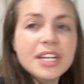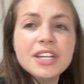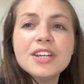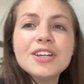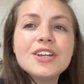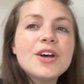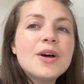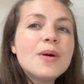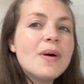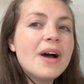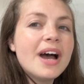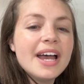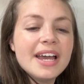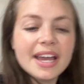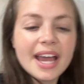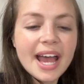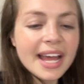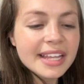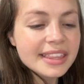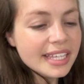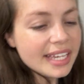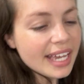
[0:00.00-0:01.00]
you know what?
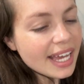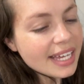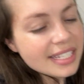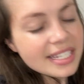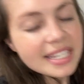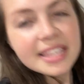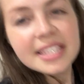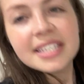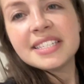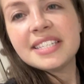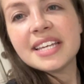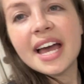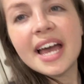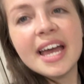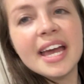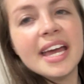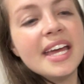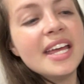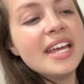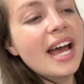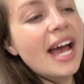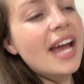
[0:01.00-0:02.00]
At the end of the
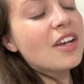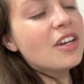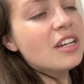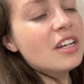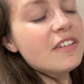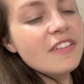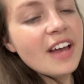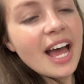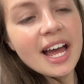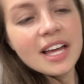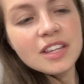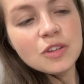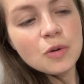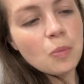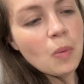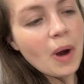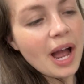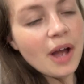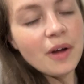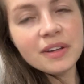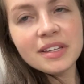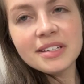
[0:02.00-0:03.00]
day, I could have had the
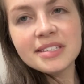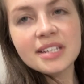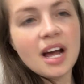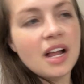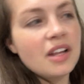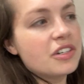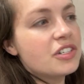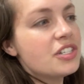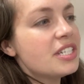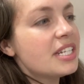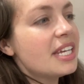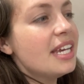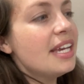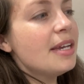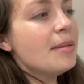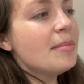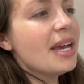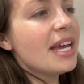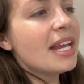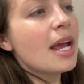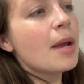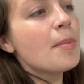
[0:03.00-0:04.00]
wildest color
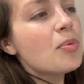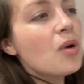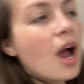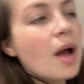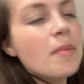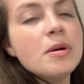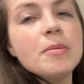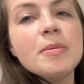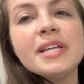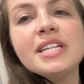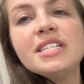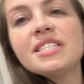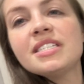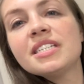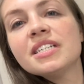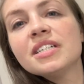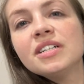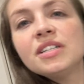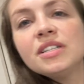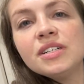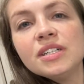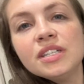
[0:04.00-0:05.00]
scheme and I probably
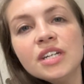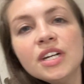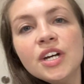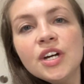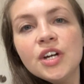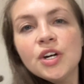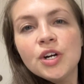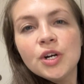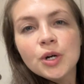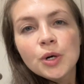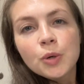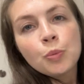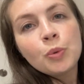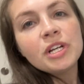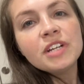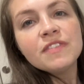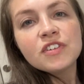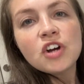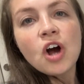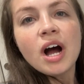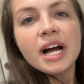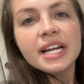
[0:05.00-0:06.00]
still would
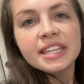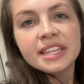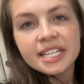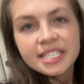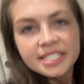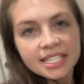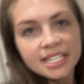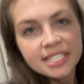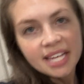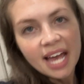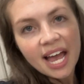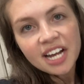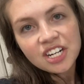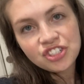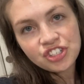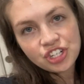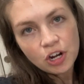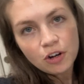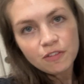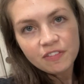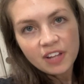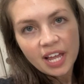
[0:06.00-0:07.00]
have gotten this exact shelf